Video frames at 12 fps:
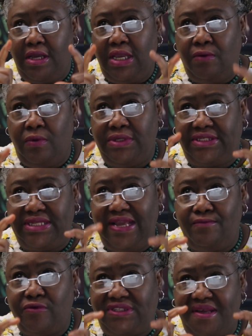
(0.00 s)
His
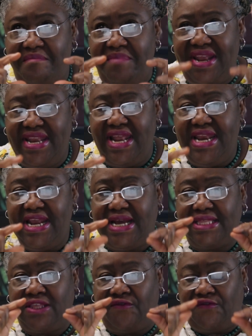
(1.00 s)
name was
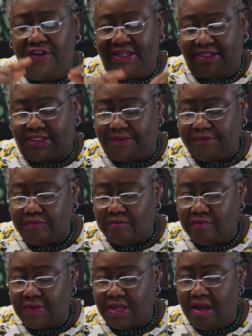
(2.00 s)
Menelik I.
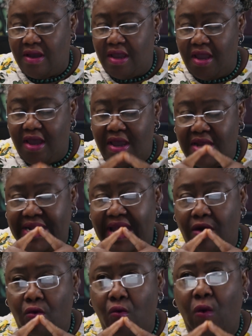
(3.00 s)

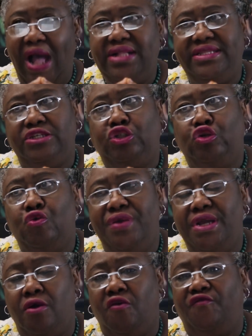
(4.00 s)
Now, while the
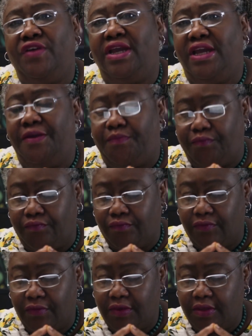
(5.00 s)
story of the
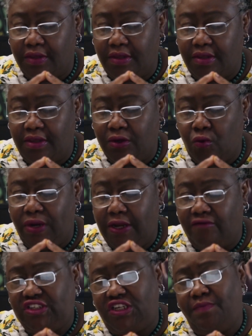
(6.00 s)
Queen
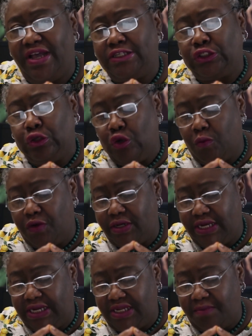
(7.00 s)
of Sheba and
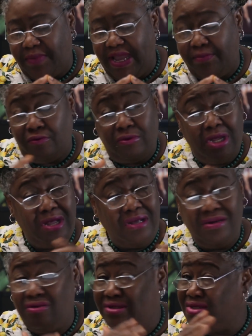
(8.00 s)
Solomon in the Bible
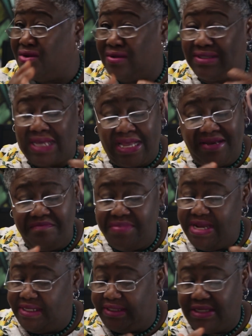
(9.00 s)
does not
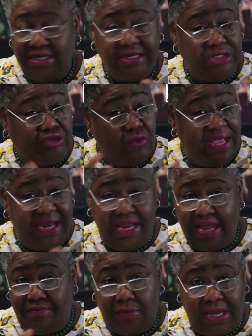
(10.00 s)
admit to
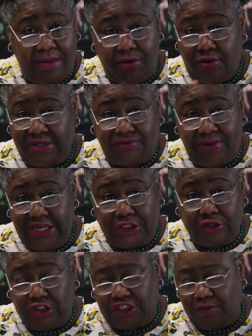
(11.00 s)
any amorous
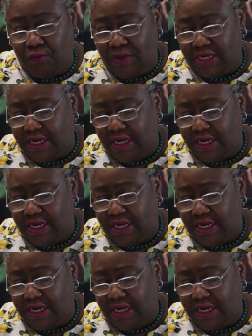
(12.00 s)
relationship